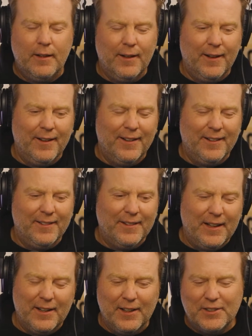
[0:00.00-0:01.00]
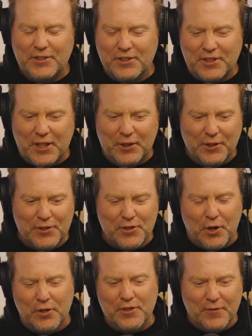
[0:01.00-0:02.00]
right. Let's just say you're in
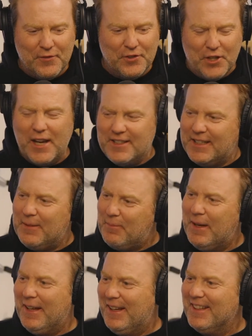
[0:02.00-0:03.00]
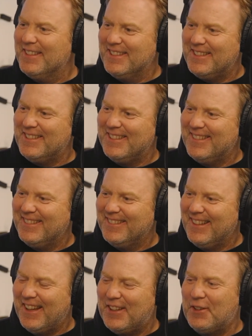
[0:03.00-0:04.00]
charge of
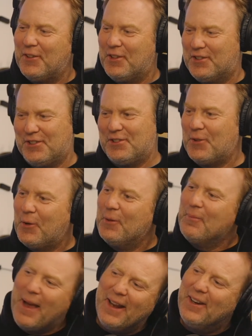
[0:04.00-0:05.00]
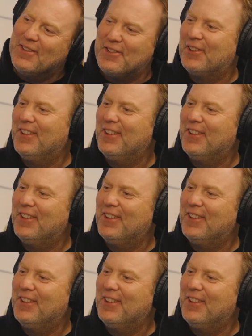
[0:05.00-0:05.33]
JCPenney's, like you're the store manager.